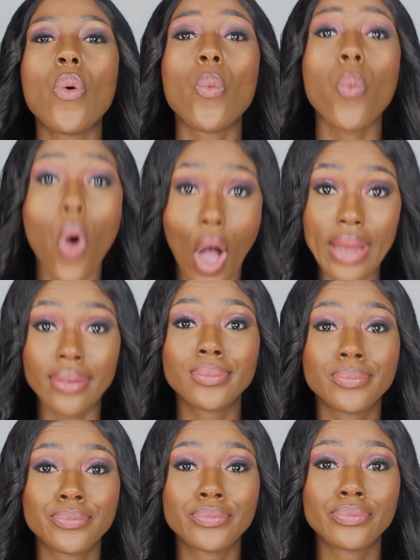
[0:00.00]
one,
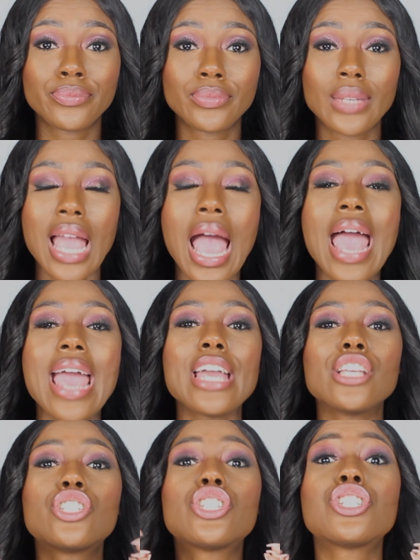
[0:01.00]

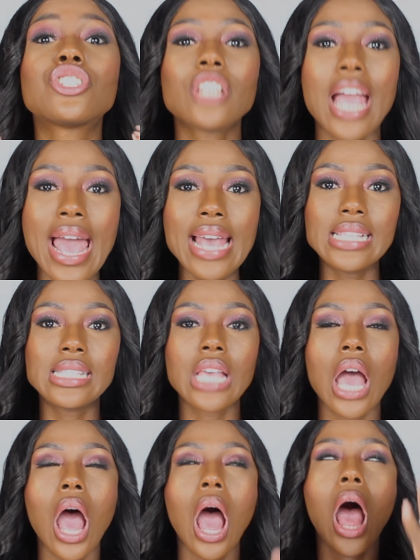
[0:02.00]
it sheds
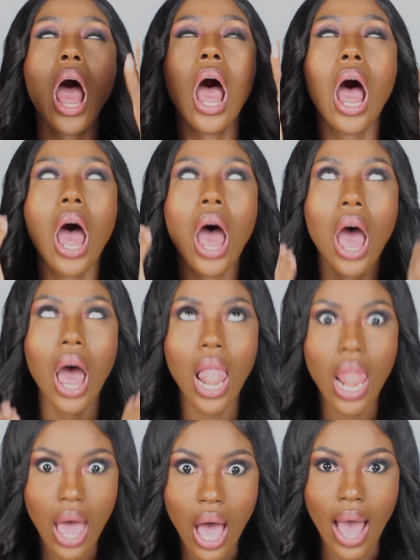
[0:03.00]

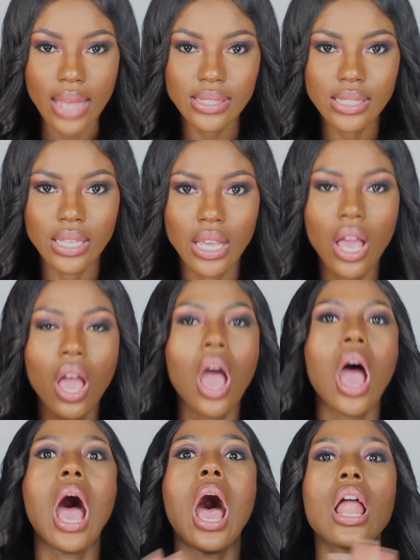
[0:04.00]
a lot,
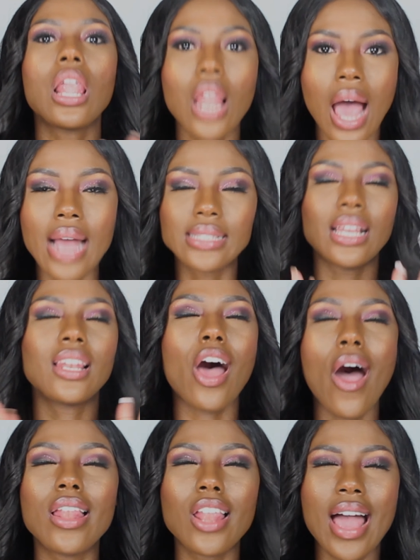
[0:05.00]

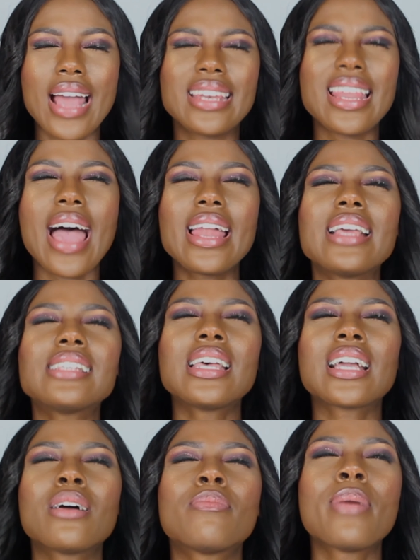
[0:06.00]
and that is
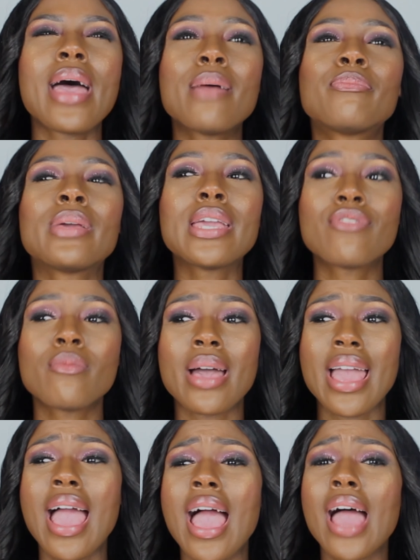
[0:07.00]
like a pet peeve of
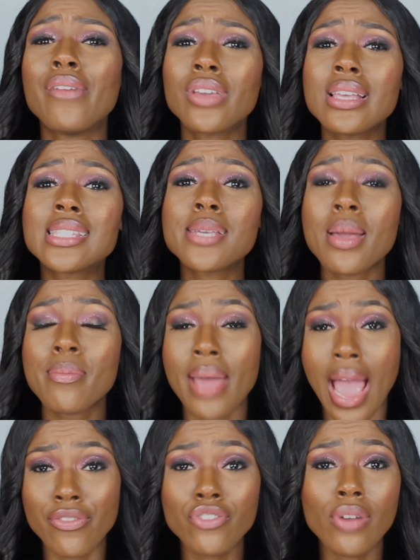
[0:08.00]
mine. If you can see my
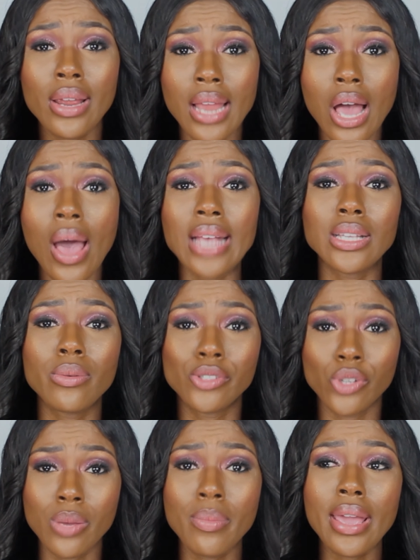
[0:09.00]
bathroom right now as I was
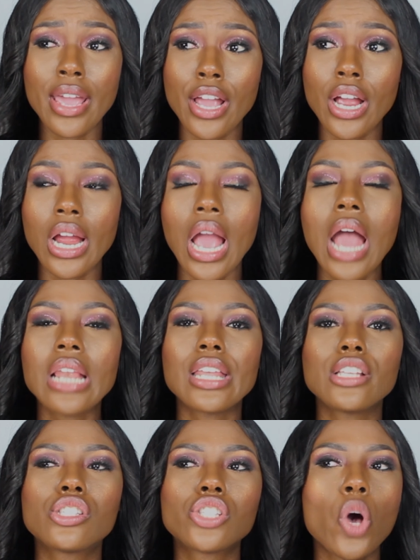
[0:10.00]
doing my hair,
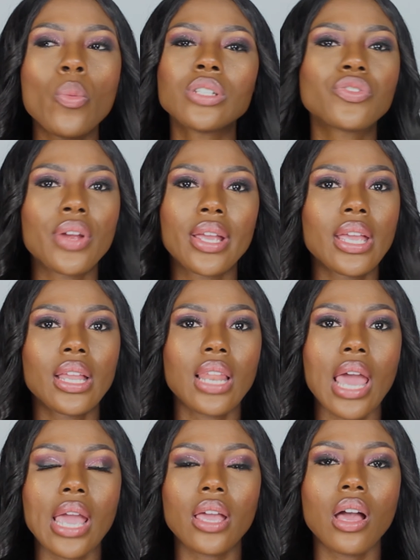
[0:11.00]
there's so much freaking
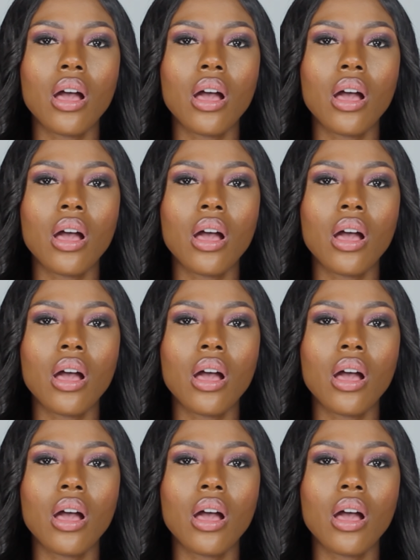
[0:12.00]
like